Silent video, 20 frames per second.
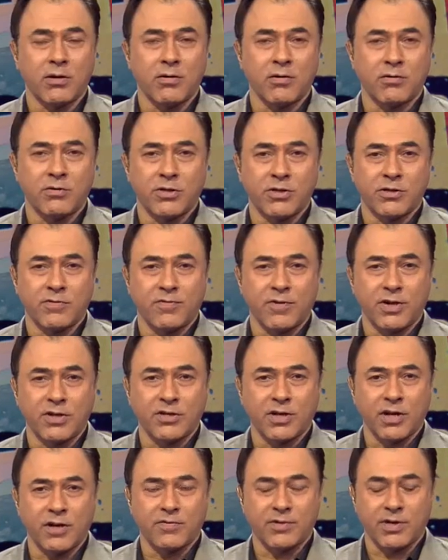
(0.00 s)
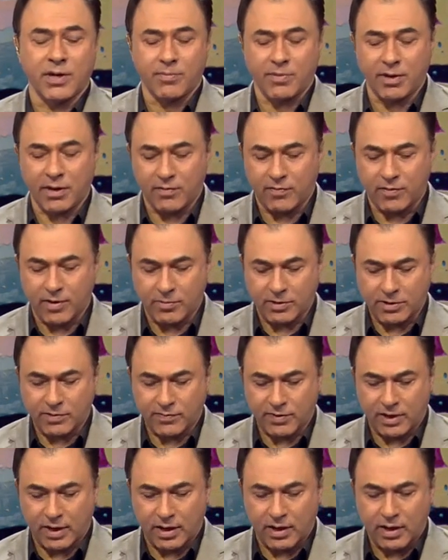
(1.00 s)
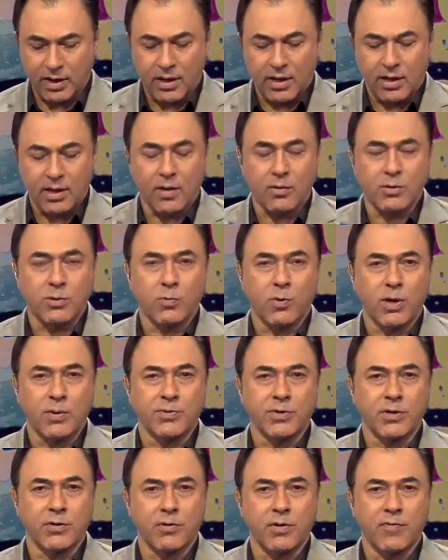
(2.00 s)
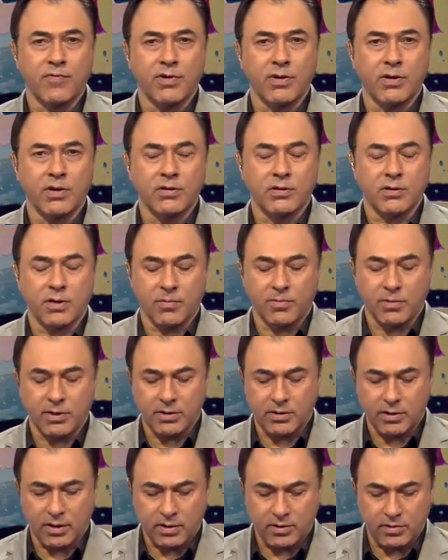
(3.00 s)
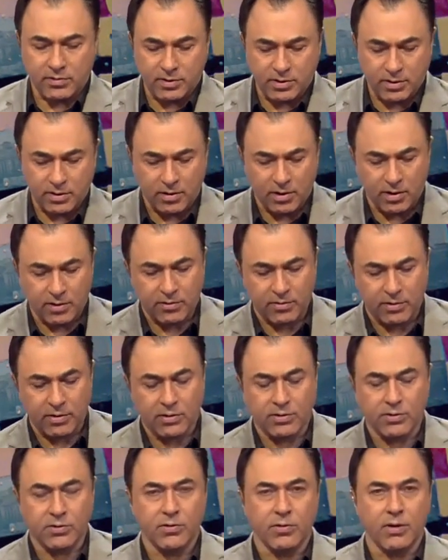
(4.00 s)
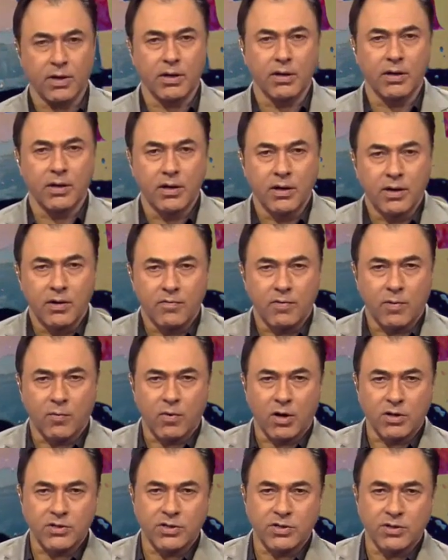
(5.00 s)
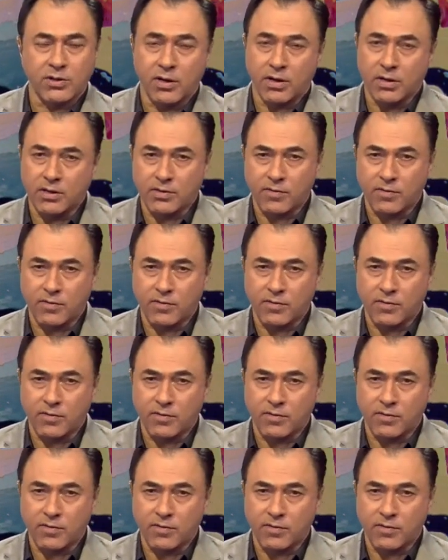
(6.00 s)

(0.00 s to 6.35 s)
just fresh out of time. Thank you very much for that. That was Webster Griffin Tarpley talking to us, our author and historian from Washington. Also from